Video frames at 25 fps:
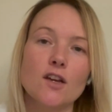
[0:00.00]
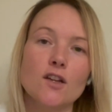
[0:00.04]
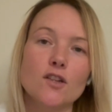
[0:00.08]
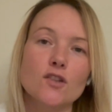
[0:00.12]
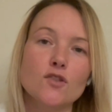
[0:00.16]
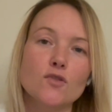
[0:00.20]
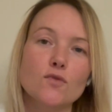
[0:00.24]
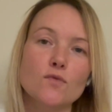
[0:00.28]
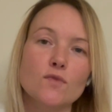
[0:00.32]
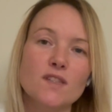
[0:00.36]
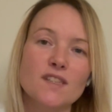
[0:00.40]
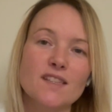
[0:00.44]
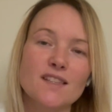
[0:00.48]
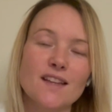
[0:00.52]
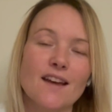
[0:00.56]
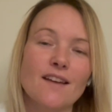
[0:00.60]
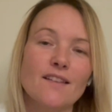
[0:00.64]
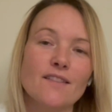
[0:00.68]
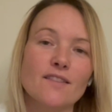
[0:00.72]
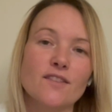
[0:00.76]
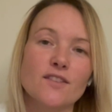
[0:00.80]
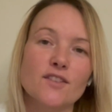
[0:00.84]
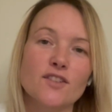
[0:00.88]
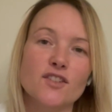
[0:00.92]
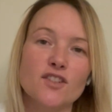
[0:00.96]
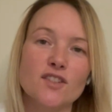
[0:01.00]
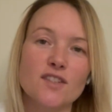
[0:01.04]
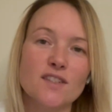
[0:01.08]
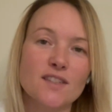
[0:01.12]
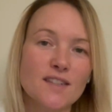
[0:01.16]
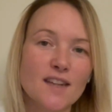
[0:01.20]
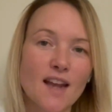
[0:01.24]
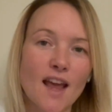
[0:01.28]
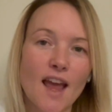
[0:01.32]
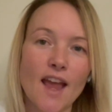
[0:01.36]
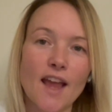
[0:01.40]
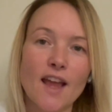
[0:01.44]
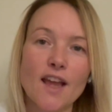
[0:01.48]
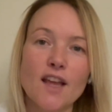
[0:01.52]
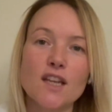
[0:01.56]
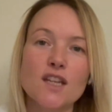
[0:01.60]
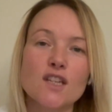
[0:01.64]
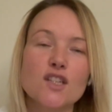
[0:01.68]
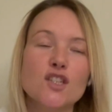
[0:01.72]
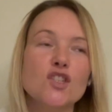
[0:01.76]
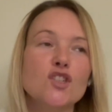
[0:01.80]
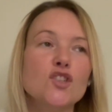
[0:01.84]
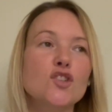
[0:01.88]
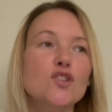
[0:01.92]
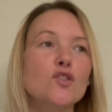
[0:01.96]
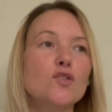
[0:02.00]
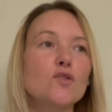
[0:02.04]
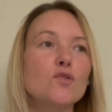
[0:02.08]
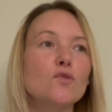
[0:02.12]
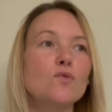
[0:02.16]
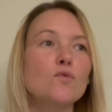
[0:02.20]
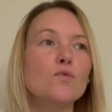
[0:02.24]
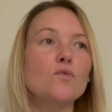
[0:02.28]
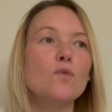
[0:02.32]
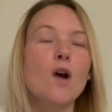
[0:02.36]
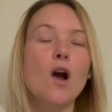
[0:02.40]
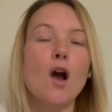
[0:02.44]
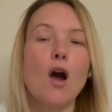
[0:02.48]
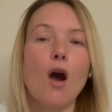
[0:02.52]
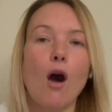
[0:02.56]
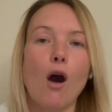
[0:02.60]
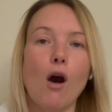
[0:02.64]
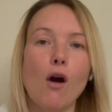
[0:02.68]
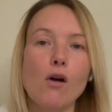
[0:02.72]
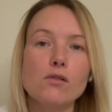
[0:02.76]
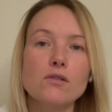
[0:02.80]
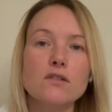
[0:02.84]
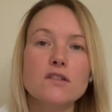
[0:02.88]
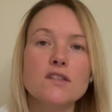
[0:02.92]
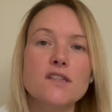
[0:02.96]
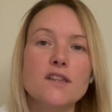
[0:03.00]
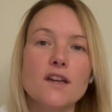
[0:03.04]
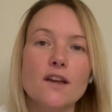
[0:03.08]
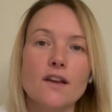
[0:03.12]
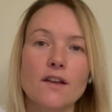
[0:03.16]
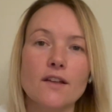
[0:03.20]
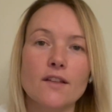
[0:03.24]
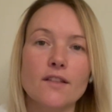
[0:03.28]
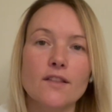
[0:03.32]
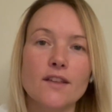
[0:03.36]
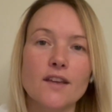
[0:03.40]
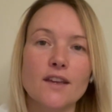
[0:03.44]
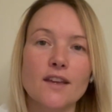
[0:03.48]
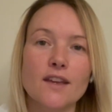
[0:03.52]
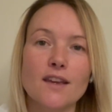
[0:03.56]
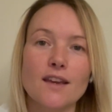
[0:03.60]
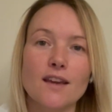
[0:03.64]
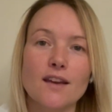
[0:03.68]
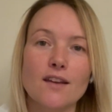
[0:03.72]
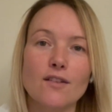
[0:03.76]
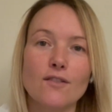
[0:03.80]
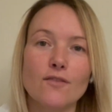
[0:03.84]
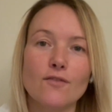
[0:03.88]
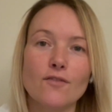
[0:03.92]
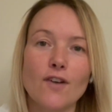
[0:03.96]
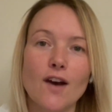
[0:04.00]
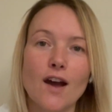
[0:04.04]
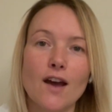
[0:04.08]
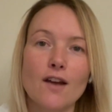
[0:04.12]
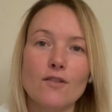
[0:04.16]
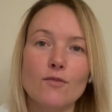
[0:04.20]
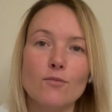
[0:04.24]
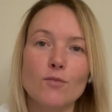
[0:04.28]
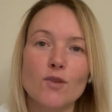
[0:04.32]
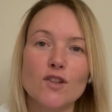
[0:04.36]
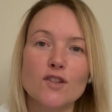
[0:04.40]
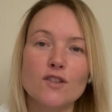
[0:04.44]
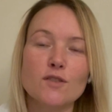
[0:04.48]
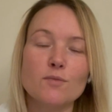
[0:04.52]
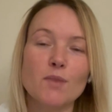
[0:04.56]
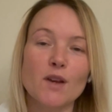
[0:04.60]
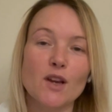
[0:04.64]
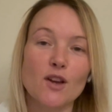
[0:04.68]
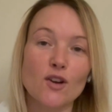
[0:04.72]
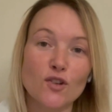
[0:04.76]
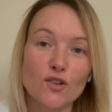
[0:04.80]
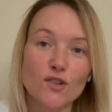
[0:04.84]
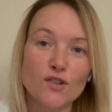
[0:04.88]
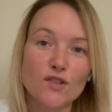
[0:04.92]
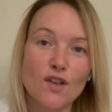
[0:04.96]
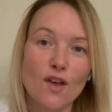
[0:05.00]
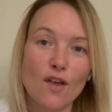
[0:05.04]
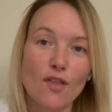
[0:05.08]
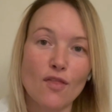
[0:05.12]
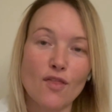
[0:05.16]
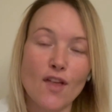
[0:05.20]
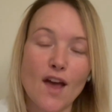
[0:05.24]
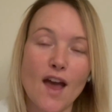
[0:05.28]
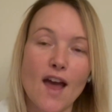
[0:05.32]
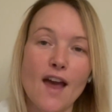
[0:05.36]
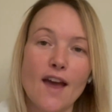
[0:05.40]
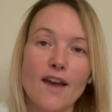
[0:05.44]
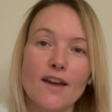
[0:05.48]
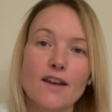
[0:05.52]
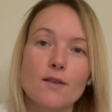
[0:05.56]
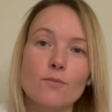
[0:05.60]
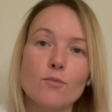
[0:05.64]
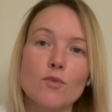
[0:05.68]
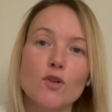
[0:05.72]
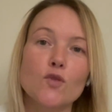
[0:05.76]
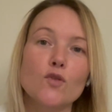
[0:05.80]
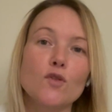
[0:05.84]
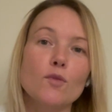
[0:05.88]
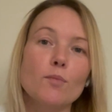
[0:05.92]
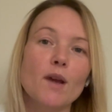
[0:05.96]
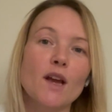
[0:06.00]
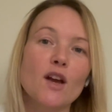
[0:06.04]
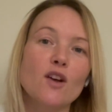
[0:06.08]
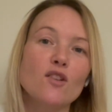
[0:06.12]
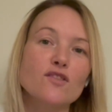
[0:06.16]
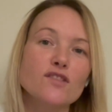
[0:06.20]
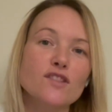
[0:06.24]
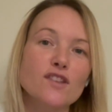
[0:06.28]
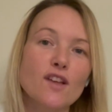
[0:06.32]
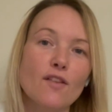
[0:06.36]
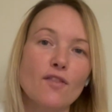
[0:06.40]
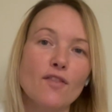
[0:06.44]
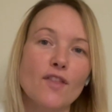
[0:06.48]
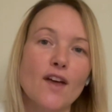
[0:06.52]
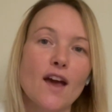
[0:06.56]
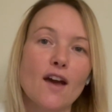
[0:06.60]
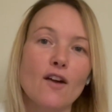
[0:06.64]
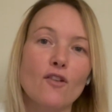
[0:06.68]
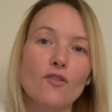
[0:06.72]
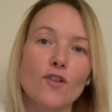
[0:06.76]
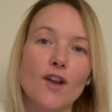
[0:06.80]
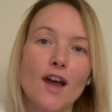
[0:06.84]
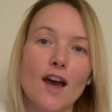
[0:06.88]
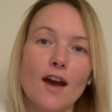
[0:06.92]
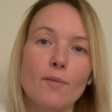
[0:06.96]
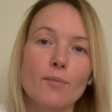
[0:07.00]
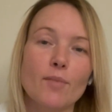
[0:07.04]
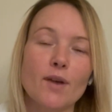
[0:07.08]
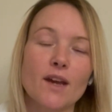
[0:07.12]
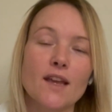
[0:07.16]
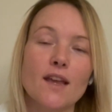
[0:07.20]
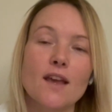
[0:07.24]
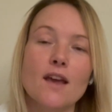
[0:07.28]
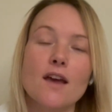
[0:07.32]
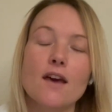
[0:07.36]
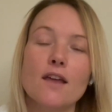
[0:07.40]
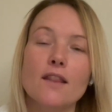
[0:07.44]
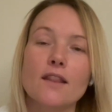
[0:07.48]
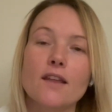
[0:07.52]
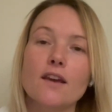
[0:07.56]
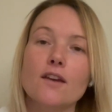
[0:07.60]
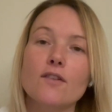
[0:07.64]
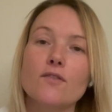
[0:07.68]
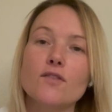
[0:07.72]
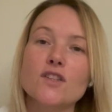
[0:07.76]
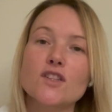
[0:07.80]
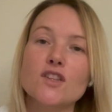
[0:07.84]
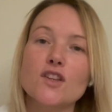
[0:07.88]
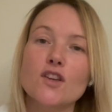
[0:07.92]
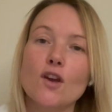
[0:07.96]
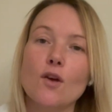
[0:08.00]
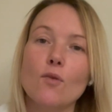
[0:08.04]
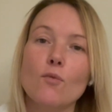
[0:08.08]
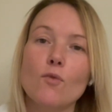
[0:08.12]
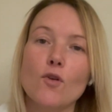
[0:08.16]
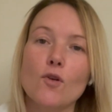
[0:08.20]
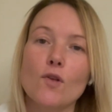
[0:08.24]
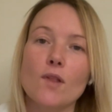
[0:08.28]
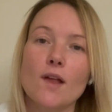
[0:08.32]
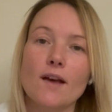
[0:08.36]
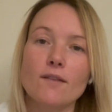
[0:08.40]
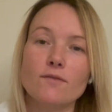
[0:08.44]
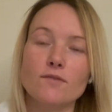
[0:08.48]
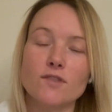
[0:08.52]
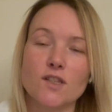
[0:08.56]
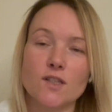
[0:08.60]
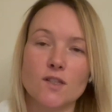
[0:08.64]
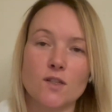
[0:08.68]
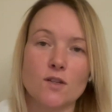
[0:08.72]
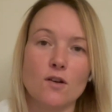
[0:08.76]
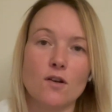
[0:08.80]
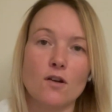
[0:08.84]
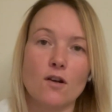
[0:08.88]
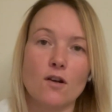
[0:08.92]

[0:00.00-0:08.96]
to set the stage, to alter the environment because they're in a mood, because they're unhappy. They're going to go all out to start